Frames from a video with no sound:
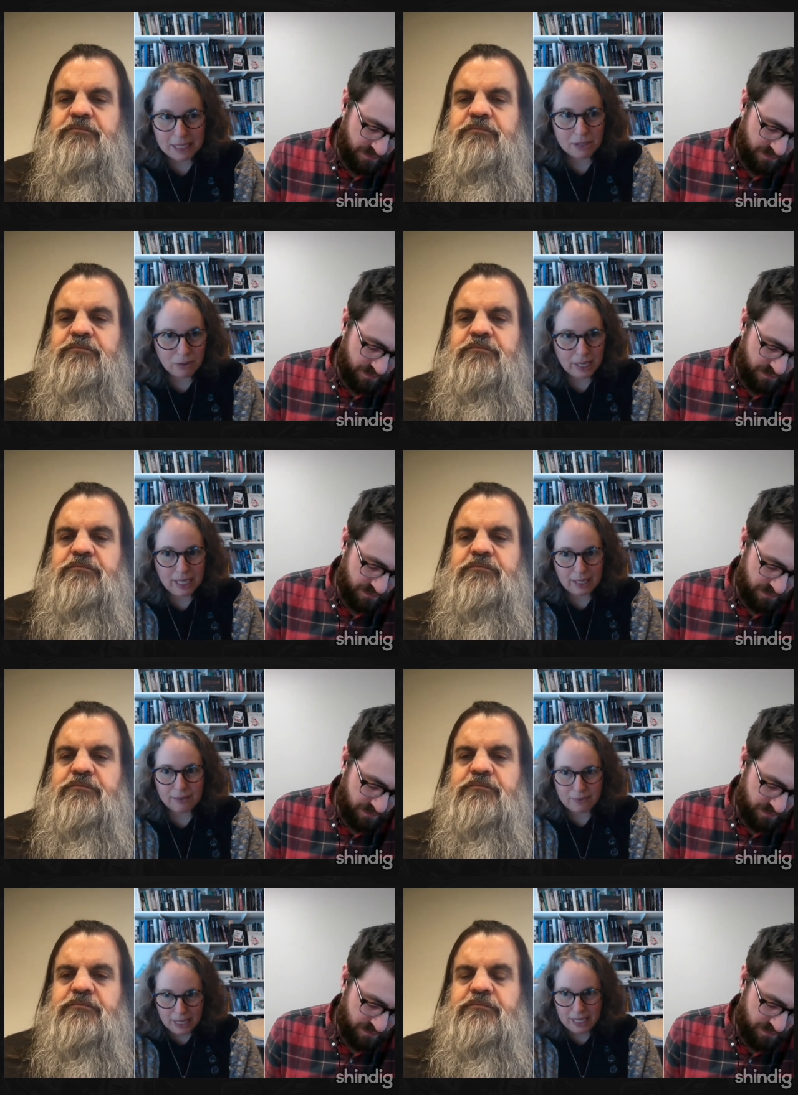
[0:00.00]
Speaker 1: grading of
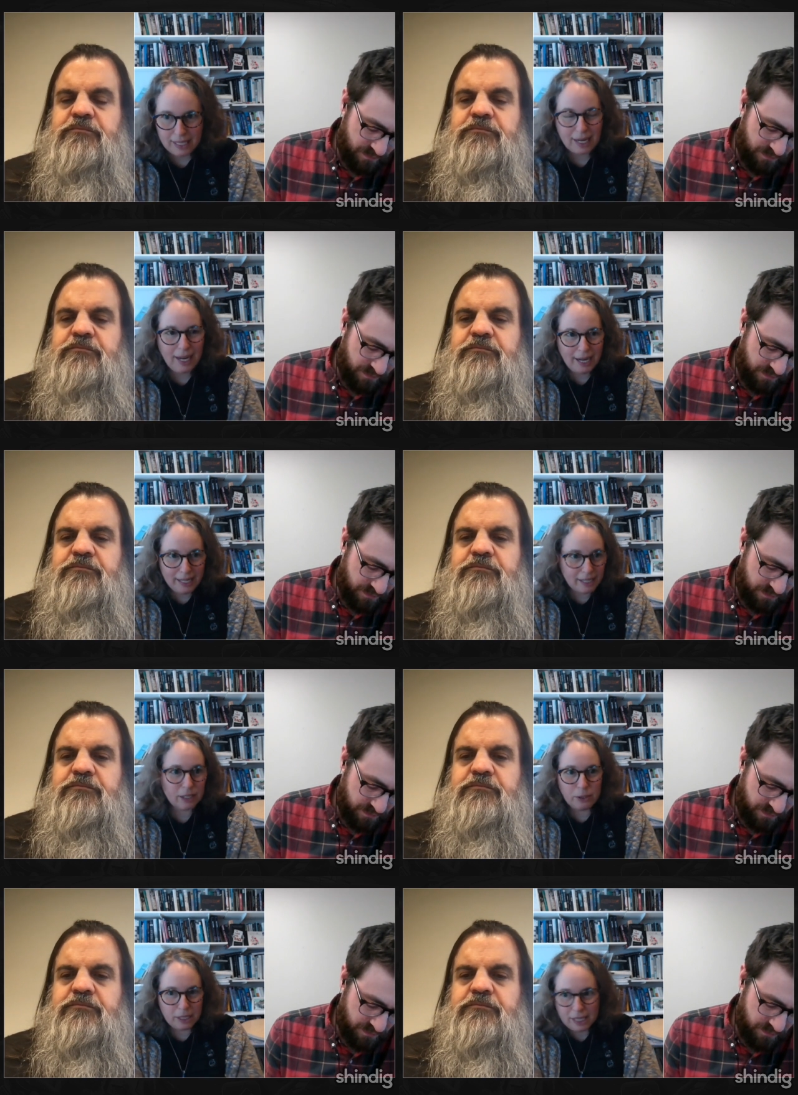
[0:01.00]
any kind,
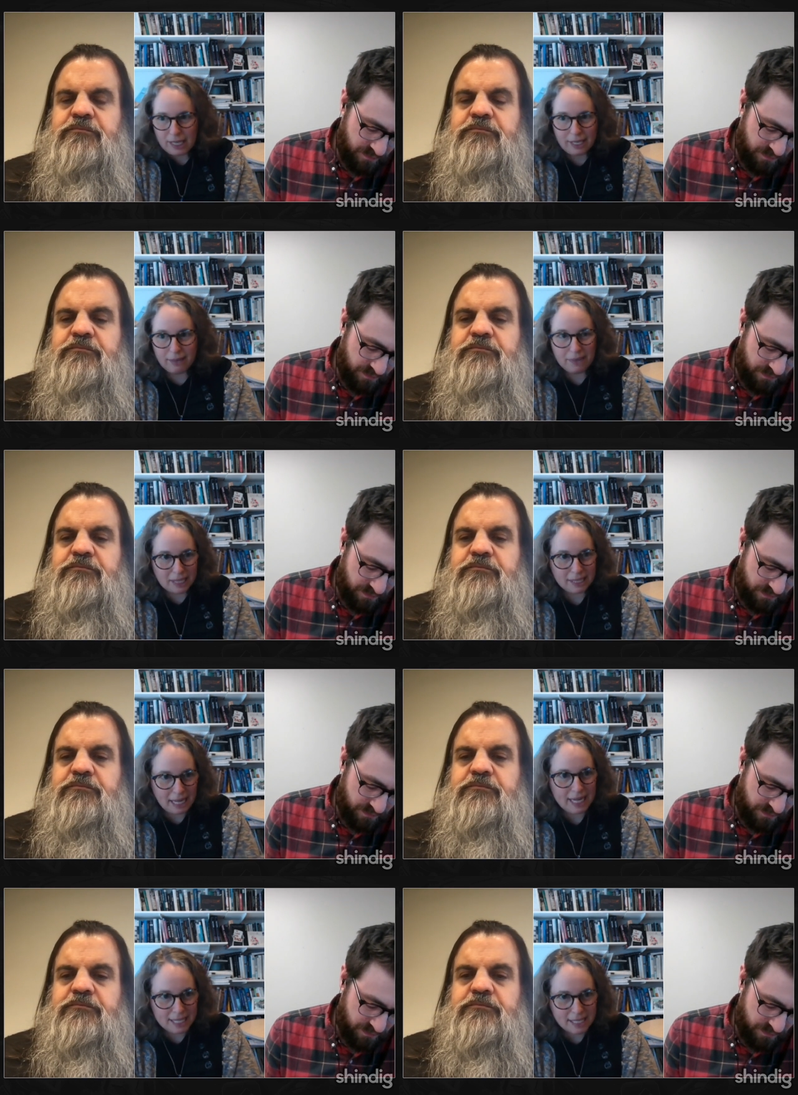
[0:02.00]
including like giving a
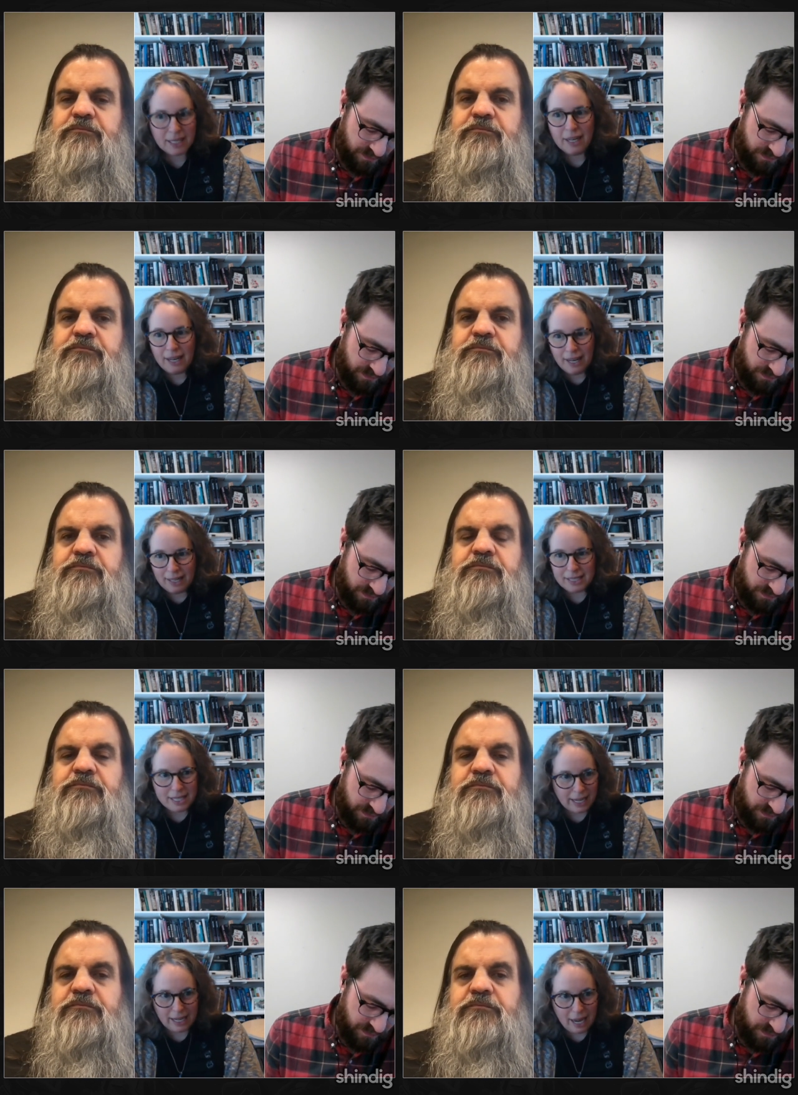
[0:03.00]
test and
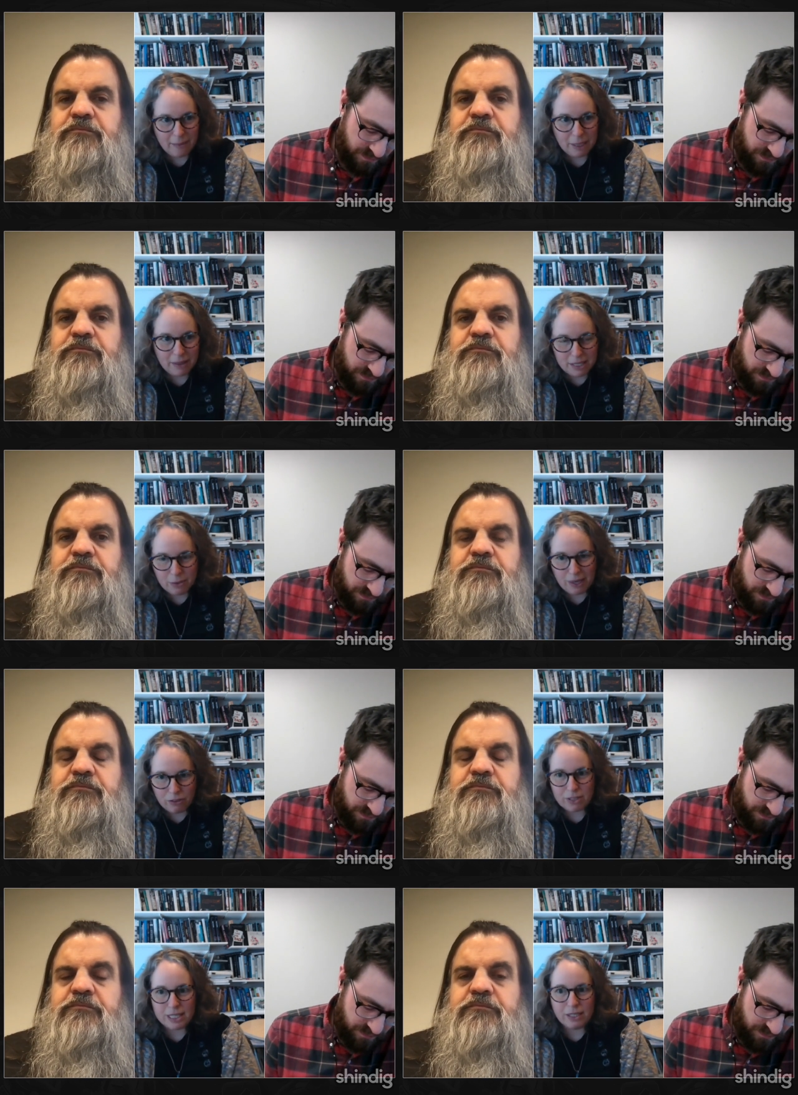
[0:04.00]
saying, how many of these questions
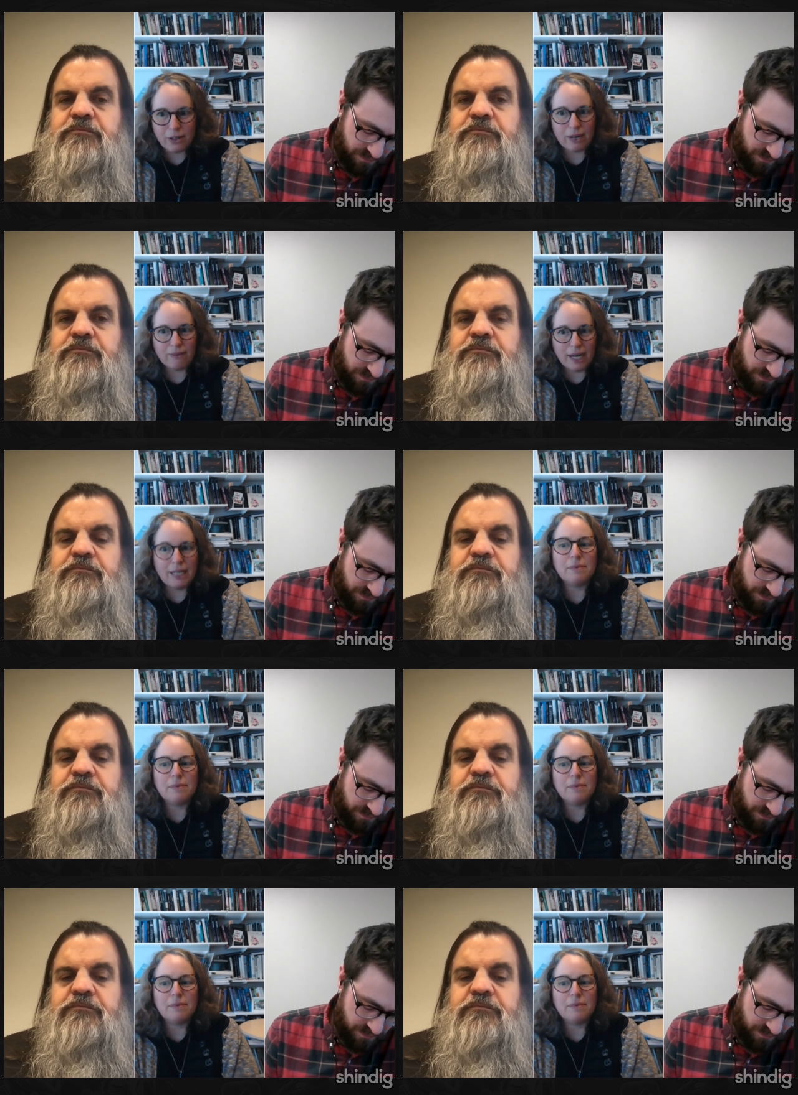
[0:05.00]
did you get right?